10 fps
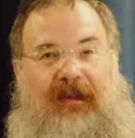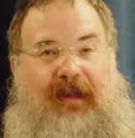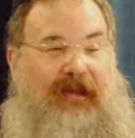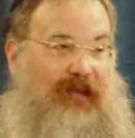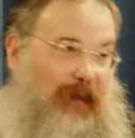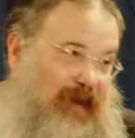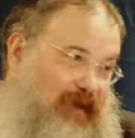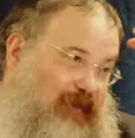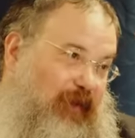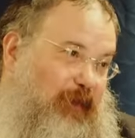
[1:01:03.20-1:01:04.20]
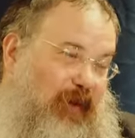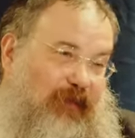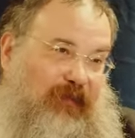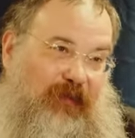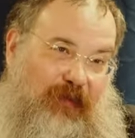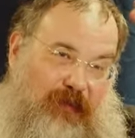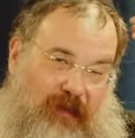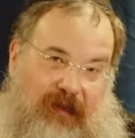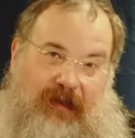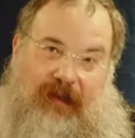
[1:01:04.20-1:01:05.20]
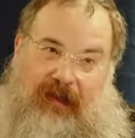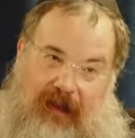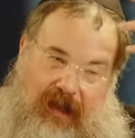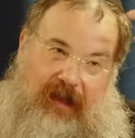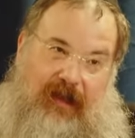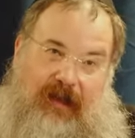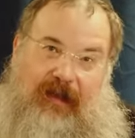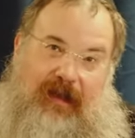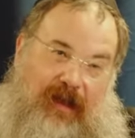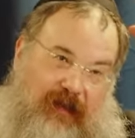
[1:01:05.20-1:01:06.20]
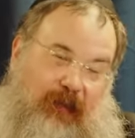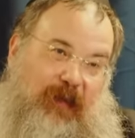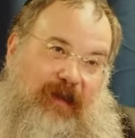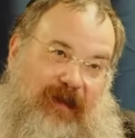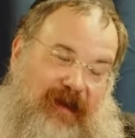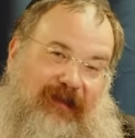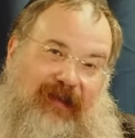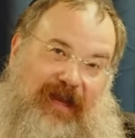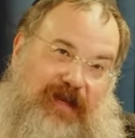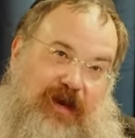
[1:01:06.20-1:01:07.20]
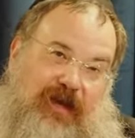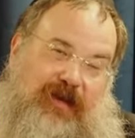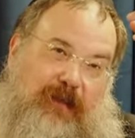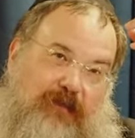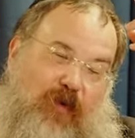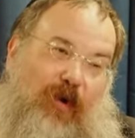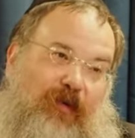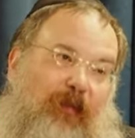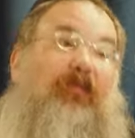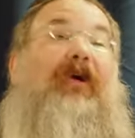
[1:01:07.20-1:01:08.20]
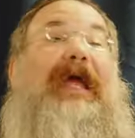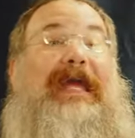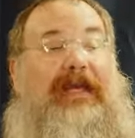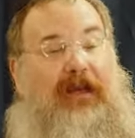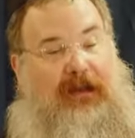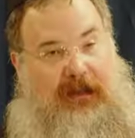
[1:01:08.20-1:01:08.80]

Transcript: That's something you're supposed to experience in your, in your mortal brain.